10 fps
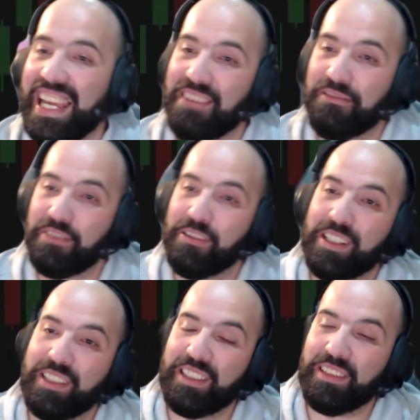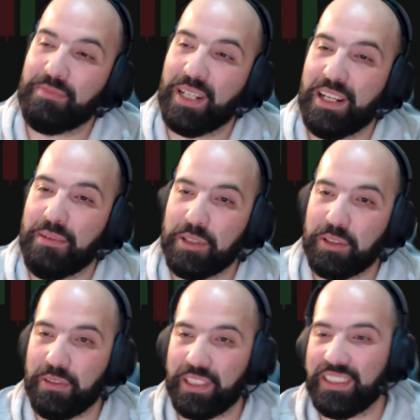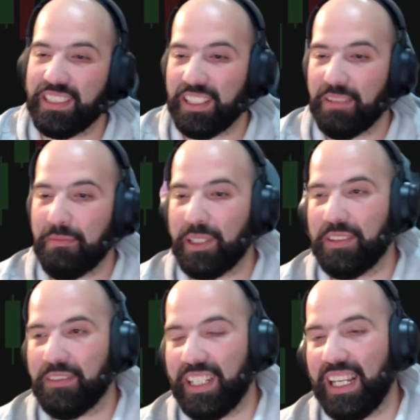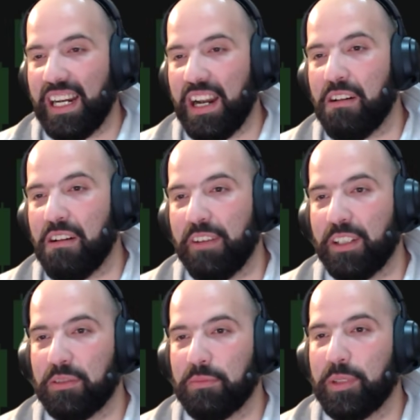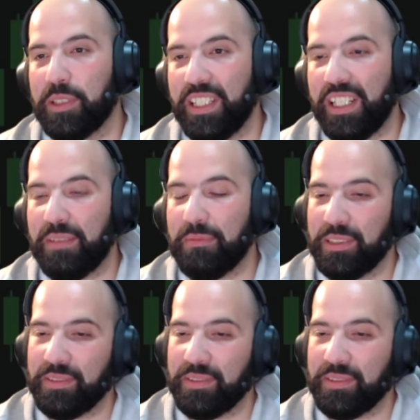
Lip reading: everyone, my name is Chris and I'm part of the Galileo FX support team.